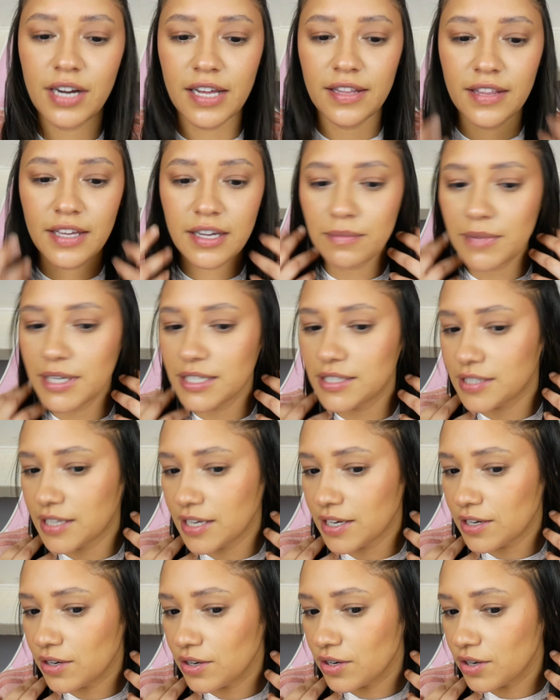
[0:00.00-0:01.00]
I think my
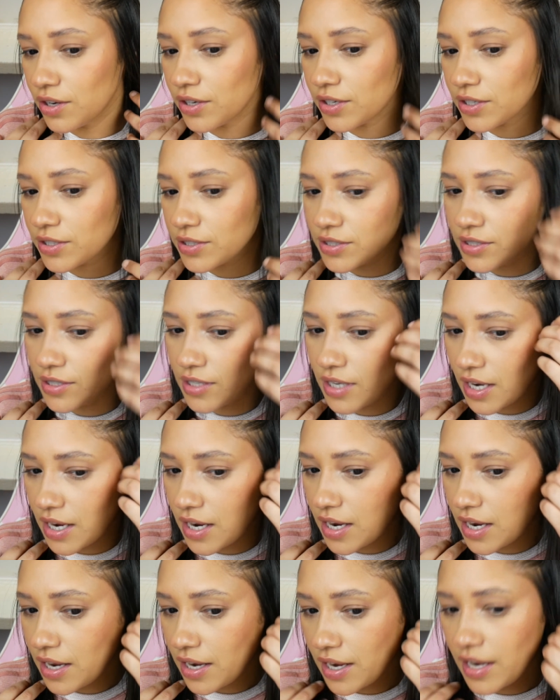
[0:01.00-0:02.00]
skin looks
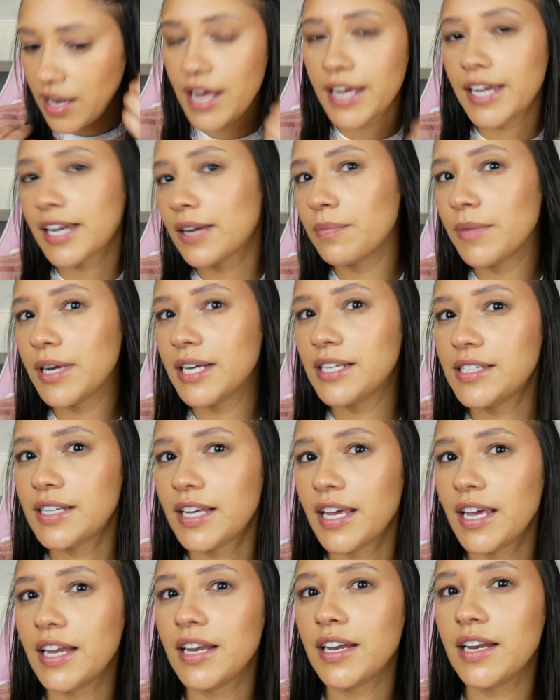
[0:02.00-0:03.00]
like my
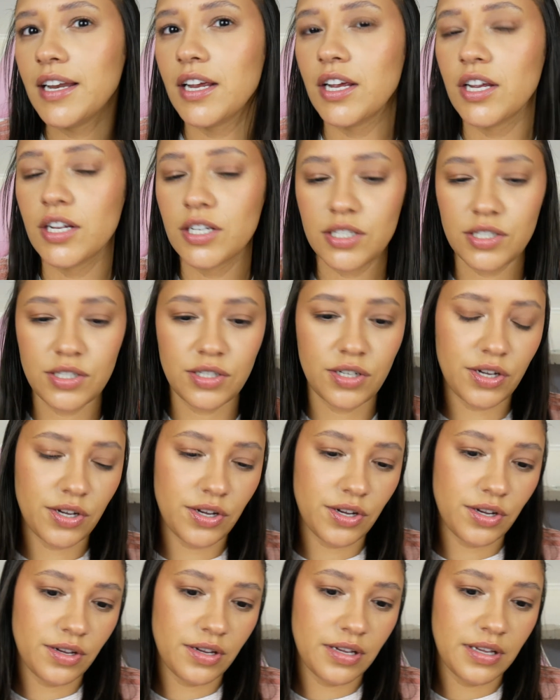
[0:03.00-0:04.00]
skin,
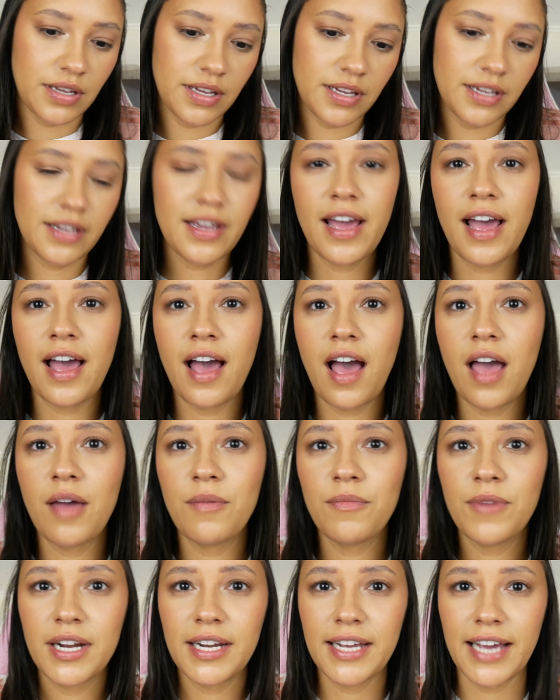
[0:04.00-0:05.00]
so yeah,
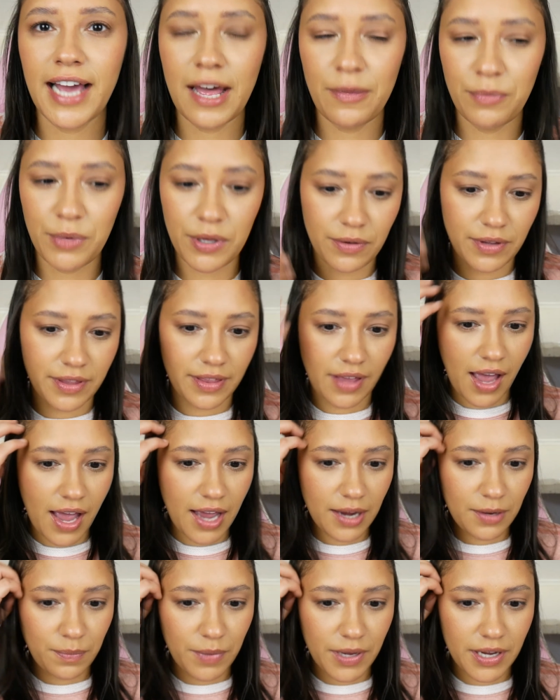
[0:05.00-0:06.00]
I'm really happy with that.